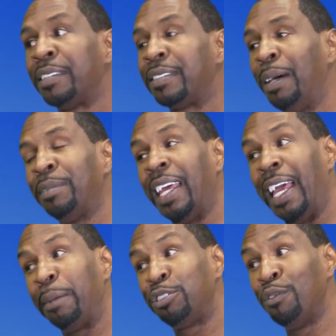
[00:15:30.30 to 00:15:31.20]

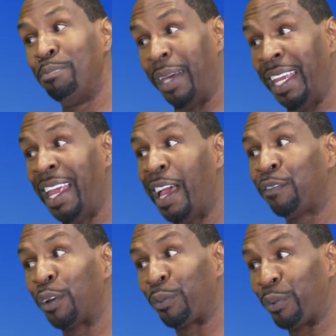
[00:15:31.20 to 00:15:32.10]
Sometimes you may
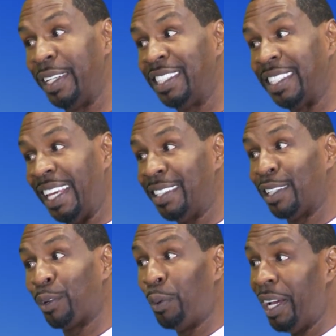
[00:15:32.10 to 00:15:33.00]
have to restate
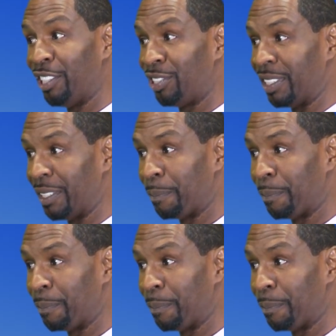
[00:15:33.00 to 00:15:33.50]
the question